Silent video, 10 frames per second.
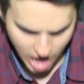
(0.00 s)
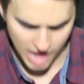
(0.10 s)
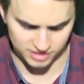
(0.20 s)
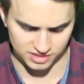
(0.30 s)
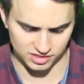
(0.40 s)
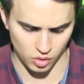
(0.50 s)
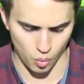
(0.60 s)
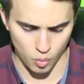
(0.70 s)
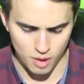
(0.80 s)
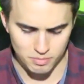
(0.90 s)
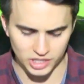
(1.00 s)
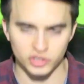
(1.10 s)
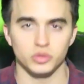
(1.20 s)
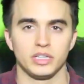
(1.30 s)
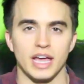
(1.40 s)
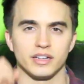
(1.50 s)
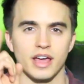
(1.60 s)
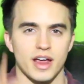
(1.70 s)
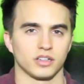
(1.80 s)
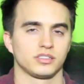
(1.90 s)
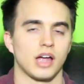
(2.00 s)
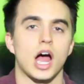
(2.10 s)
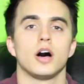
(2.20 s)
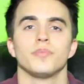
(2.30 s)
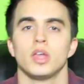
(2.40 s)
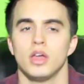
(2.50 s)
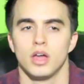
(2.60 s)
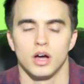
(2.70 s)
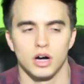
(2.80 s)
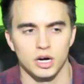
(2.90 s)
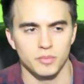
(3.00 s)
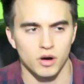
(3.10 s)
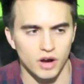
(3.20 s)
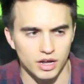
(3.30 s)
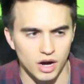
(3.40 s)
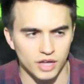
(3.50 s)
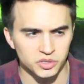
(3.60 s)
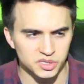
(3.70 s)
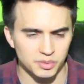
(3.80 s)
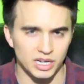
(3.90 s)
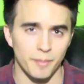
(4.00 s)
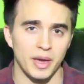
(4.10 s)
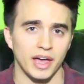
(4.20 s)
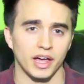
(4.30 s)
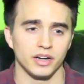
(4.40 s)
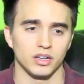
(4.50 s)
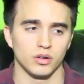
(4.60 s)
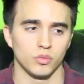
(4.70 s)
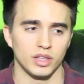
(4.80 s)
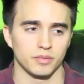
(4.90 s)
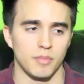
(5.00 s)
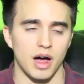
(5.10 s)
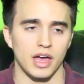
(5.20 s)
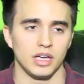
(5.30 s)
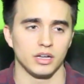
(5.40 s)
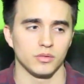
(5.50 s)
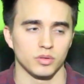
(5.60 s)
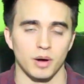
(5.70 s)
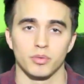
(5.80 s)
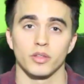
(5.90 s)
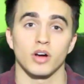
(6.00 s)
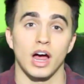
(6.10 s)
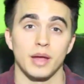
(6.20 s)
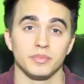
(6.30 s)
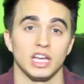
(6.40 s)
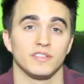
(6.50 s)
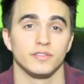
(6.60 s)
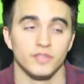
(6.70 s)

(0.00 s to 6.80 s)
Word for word: asks, what made you get into hairstyle? Alright, I used to be in a band with my brother, I am David